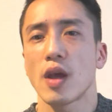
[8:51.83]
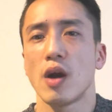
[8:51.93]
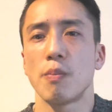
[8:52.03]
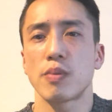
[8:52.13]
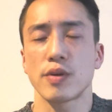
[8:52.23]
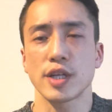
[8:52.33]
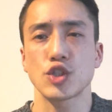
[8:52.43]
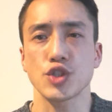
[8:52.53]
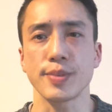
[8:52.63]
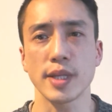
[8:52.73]
upper
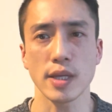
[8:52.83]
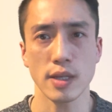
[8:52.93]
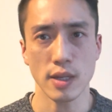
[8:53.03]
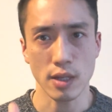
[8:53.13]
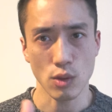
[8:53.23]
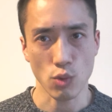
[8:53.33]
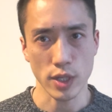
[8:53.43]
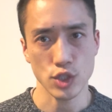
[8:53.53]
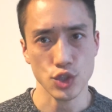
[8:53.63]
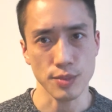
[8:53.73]
extremity and lower
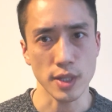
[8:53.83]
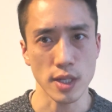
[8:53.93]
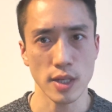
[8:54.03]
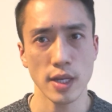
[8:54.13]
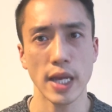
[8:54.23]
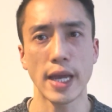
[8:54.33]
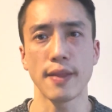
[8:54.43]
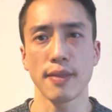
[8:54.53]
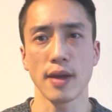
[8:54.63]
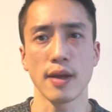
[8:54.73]
extremity,
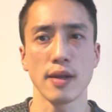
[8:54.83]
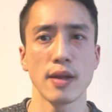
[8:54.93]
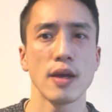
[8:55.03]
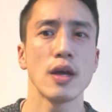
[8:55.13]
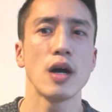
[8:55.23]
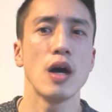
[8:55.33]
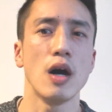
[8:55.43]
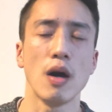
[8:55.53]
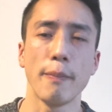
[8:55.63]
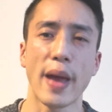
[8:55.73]
and then
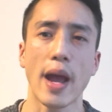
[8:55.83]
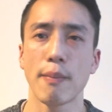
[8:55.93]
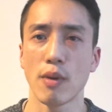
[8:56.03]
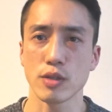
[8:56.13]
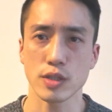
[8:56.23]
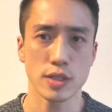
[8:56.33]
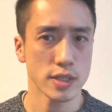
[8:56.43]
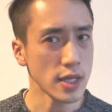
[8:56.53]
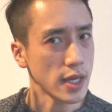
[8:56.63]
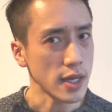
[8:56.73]
back
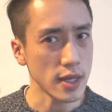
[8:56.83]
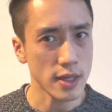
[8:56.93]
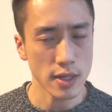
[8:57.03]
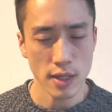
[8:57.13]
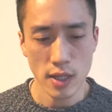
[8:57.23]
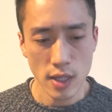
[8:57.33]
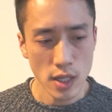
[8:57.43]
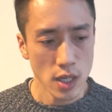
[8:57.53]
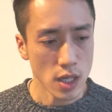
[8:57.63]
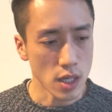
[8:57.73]
muscles and
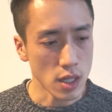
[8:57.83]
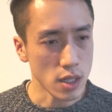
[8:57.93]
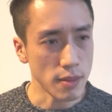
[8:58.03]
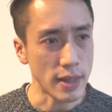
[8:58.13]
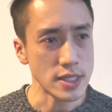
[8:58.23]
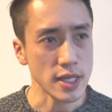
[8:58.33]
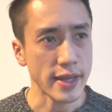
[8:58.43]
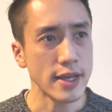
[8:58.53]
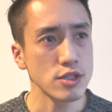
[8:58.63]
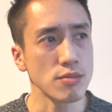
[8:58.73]

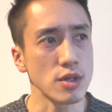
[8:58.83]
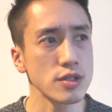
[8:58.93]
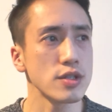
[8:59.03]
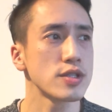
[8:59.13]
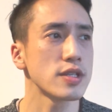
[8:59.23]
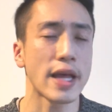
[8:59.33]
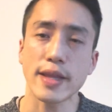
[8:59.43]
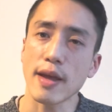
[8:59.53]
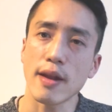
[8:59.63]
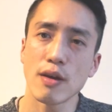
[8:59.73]
mastication muscles
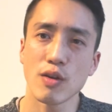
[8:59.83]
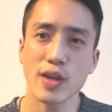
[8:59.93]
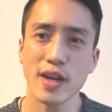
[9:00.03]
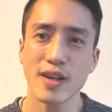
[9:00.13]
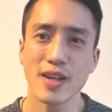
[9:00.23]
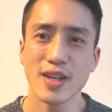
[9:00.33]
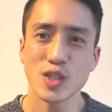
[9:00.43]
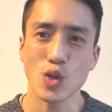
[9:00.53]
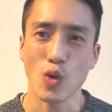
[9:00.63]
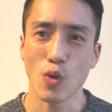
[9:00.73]
like that, okay?
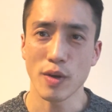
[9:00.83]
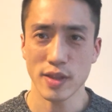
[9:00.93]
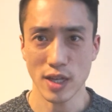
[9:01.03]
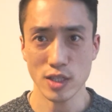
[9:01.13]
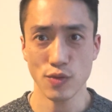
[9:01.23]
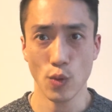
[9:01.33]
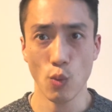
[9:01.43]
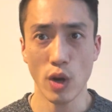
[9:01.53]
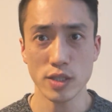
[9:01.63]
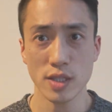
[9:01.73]
So thanks for
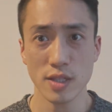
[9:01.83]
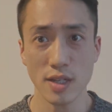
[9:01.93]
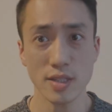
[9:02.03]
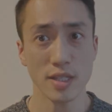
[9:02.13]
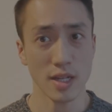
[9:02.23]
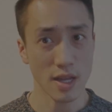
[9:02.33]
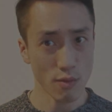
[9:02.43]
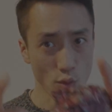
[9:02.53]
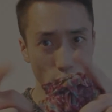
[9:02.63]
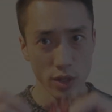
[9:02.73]
watching this and
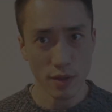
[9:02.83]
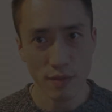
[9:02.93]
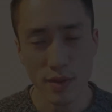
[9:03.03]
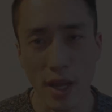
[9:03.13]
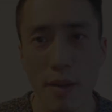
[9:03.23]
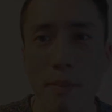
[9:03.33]
have a wonderful day.